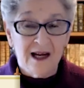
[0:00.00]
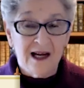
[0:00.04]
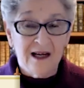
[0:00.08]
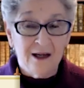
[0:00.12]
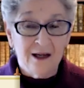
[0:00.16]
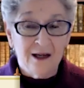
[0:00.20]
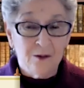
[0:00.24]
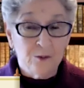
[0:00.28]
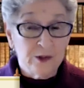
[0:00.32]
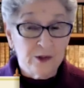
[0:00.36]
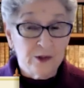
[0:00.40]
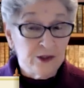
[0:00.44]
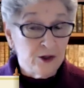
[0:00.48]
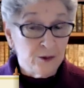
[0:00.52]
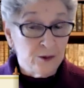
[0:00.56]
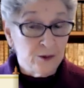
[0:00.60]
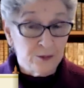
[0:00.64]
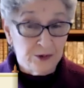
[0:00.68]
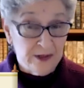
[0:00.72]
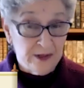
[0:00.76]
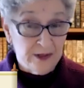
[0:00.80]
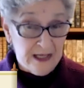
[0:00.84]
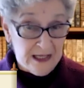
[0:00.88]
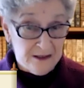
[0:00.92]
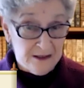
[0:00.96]
We don't
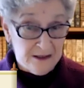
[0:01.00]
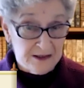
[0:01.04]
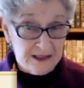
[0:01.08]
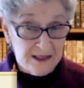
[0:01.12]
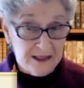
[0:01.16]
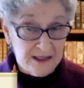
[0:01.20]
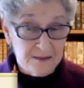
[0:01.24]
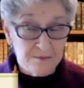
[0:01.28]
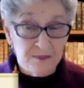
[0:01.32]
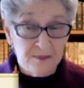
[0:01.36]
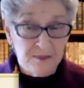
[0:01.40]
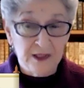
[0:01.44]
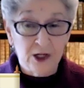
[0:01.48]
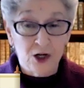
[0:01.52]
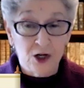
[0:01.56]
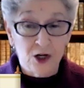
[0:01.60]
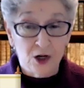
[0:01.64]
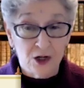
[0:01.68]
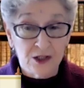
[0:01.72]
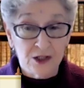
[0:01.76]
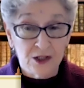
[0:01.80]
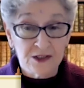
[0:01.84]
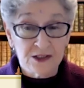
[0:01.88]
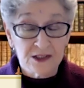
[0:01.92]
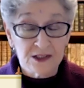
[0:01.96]
pronounce it
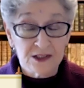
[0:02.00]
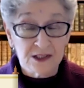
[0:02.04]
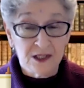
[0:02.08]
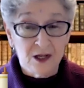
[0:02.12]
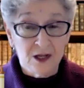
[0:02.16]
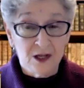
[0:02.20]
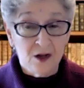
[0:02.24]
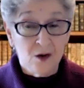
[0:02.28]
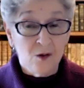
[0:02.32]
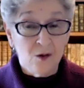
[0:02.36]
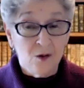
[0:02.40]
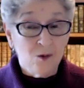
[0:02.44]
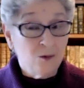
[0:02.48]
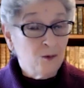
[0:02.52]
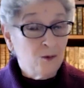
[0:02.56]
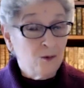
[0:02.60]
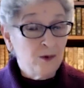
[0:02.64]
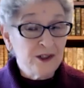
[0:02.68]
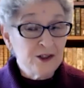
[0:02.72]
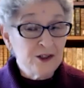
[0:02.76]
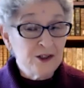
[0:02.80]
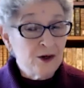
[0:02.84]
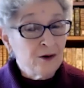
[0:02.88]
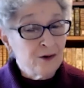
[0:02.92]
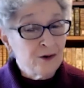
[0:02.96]
because
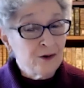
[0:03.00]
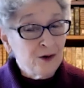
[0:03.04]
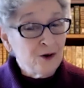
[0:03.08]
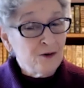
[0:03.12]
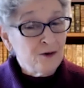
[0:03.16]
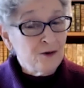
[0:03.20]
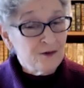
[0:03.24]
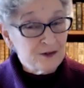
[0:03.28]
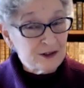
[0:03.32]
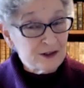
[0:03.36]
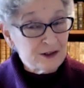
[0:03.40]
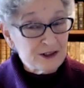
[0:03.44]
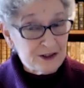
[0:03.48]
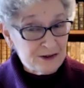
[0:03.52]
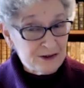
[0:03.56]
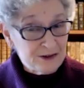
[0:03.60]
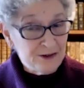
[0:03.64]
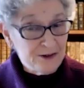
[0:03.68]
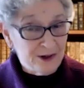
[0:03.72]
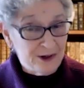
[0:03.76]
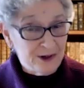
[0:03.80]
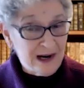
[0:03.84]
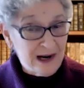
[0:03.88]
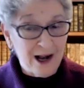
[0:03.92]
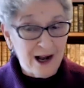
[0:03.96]
we don't know for
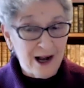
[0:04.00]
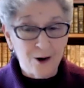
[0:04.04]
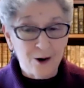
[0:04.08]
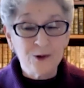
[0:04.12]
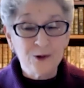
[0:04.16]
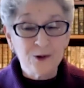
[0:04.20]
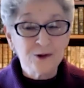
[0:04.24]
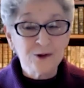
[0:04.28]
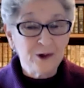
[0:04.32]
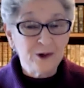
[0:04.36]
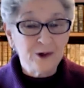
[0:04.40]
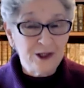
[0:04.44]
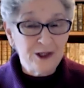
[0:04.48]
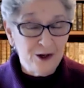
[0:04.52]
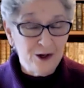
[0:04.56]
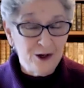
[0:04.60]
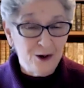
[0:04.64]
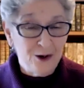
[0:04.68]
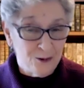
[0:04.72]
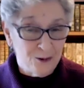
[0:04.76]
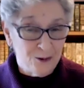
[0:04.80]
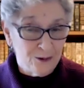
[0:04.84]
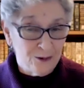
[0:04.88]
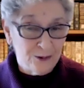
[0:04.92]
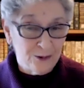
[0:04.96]
sure. How would we
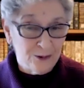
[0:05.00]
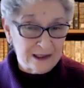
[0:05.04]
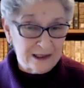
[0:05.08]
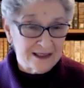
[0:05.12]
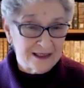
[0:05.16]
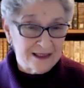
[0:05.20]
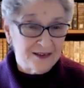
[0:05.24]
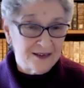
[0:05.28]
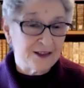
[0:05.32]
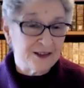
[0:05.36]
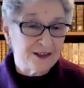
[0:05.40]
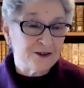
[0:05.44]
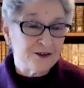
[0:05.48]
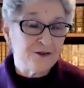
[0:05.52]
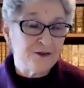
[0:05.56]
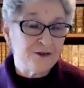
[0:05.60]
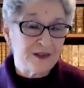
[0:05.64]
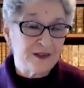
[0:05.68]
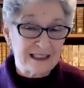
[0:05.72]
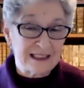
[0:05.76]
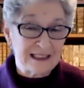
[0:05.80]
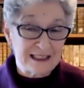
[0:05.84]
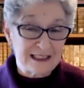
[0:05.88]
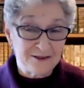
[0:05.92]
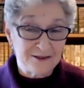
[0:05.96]
know what's the
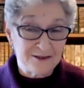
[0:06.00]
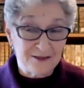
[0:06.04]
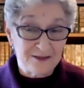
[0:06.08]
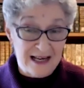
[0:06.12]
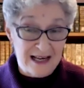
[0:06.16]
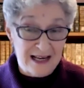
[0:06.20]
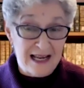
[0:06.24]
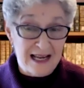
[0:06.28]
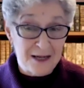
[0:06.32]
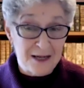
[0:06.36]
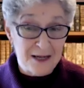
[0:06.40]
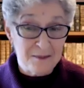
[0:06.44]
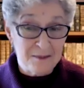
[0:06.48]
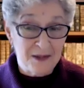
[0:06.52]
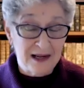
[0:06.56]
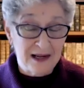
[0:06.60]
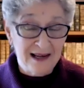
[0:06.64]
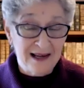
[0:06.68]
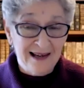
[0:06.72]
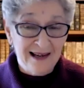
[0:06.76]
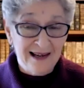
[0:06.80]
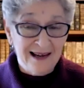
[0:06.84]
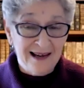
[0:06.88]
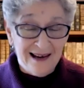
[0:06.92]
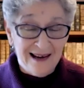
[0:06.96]
definitive name
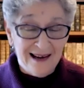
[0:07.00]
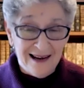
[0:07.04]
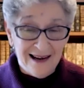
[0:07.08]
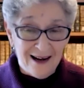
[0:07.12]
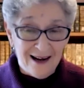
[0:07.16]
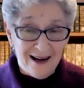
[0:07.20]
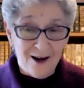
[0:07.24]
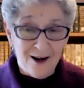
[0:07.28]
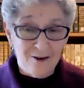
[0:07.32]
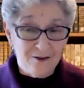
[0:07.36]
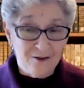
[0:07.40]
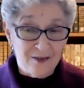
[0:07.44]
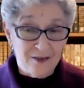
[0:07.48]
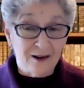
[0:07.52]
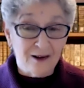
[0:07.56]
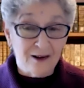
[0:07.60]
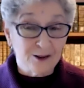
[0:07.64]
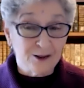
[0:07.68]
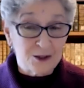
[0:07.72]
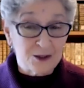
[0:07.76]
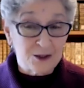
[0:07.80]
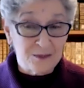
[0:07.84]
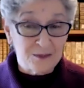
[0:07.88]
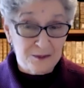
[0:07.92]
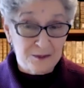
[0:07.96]
of
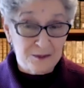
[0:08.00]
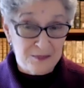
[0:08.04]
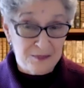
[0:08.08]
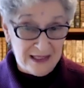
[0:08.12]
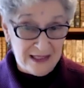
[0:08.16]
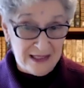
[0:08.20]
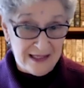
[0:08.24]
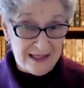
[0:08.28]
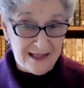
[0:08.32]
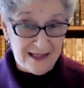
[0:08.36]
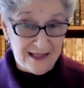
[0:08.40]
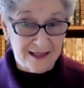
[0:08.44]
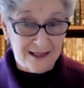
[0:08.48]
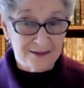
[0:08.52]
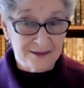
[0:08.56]
ultimate being?